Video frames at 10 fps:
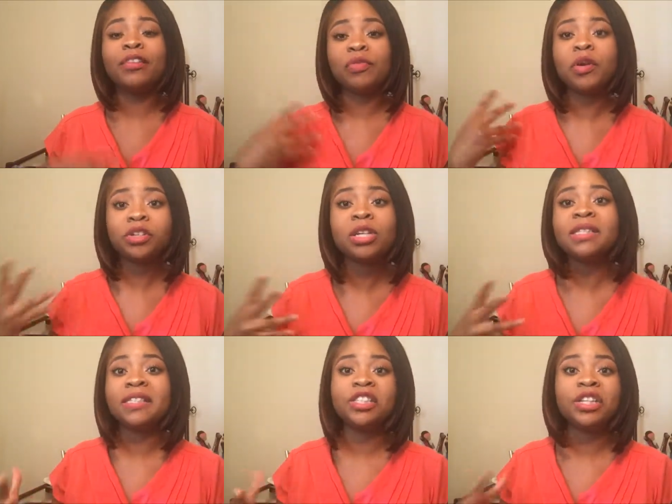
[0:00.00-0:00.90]
and if you are
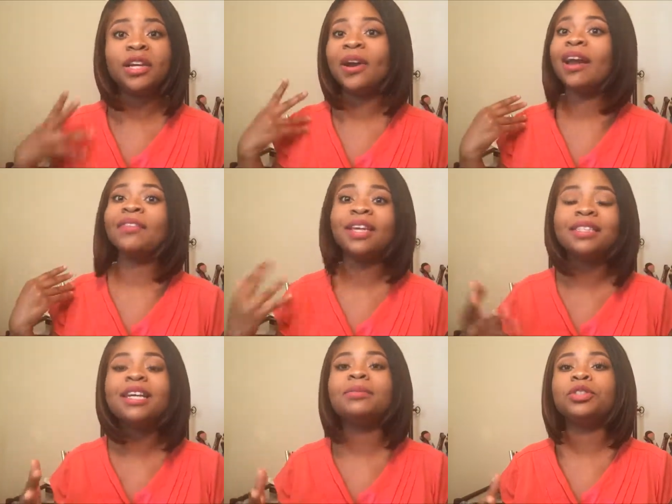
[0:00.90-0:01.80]
transitioning or have
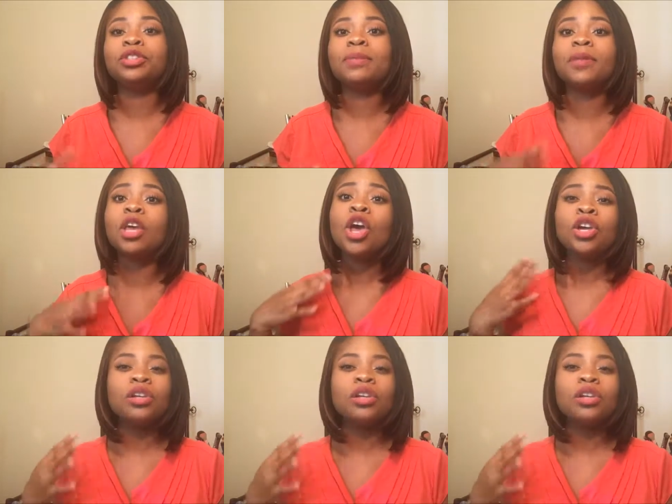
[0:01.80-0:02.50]
heat damage or something